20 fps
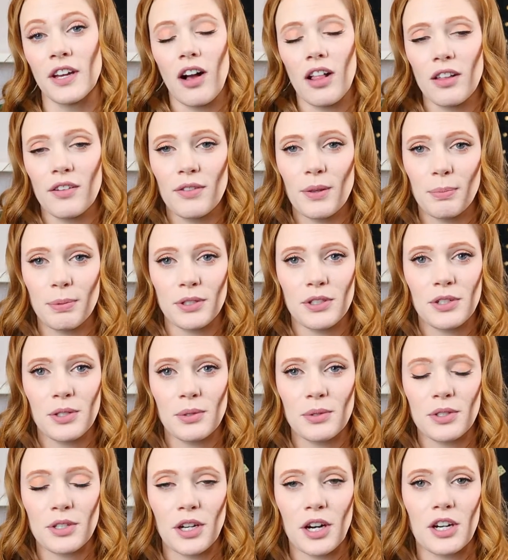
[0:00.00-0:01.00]
all of the
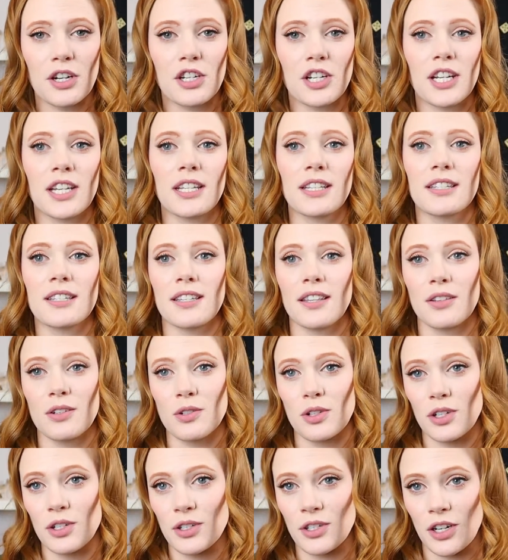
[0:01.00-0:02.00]
platoon sergeants and the
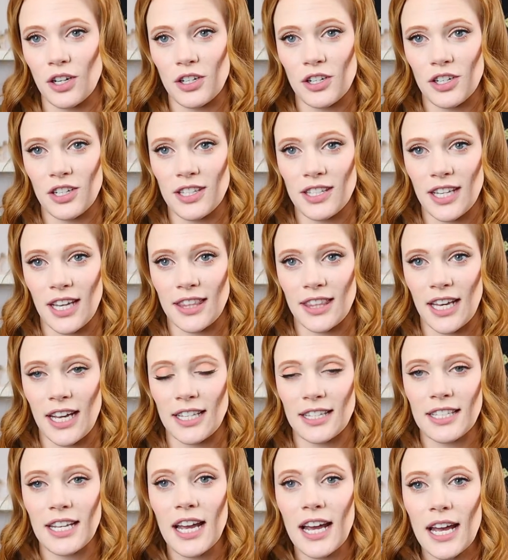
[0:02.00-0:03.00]
drill sergeants at
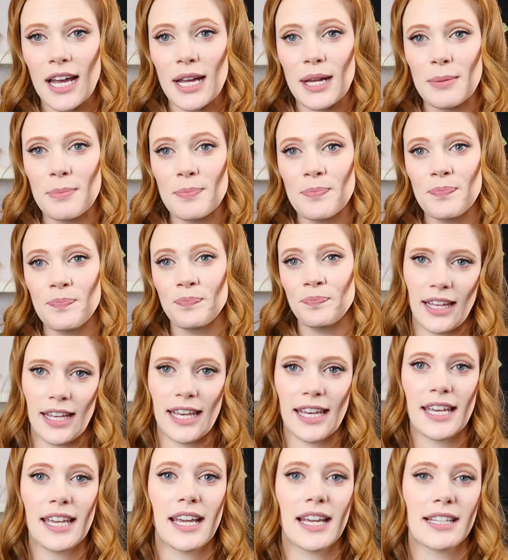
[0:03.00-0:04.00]
that time,
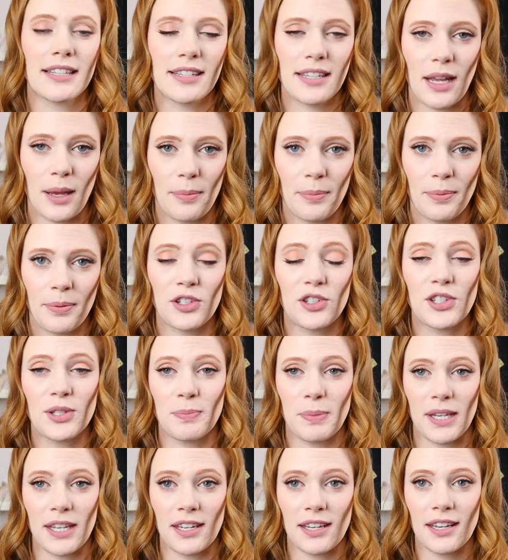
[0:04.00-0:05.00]
he gets up to
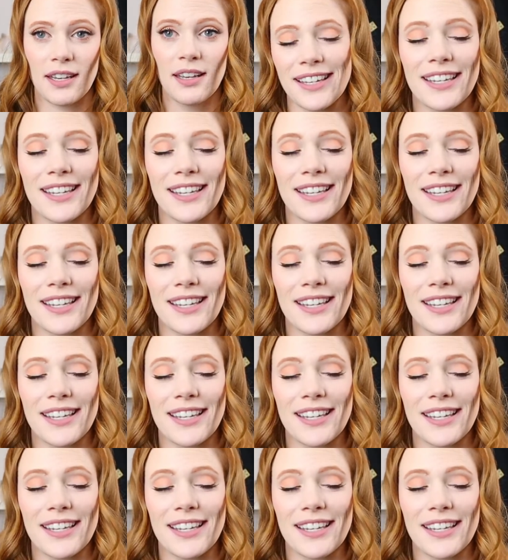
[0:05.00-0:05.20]
speak.